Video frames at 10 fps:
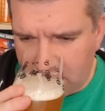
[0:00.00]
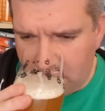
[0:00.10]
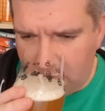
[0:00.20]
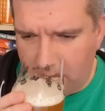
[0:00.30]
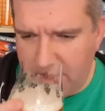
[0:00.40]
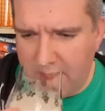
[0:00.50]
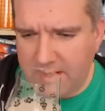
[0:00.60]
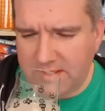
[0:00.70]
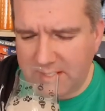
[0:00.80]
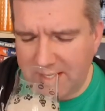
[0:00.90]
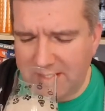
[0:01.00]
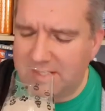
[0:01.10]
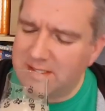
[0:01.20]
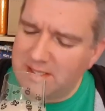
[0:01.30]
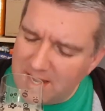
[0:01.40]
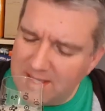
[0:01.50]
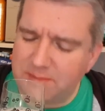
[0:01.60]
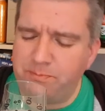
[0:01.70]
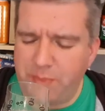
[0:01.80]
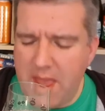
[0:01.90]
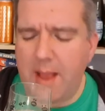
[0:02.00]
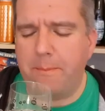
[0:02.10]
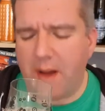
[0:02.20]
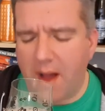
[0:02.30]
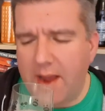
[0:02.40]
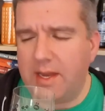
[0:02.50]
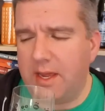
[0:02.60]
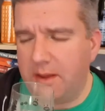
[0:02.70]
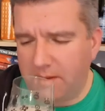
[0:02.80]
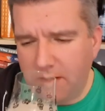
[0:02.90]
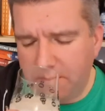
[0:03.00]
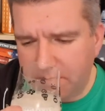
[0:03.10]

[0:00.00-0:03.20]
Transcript: Oh yeah, it's big, piney.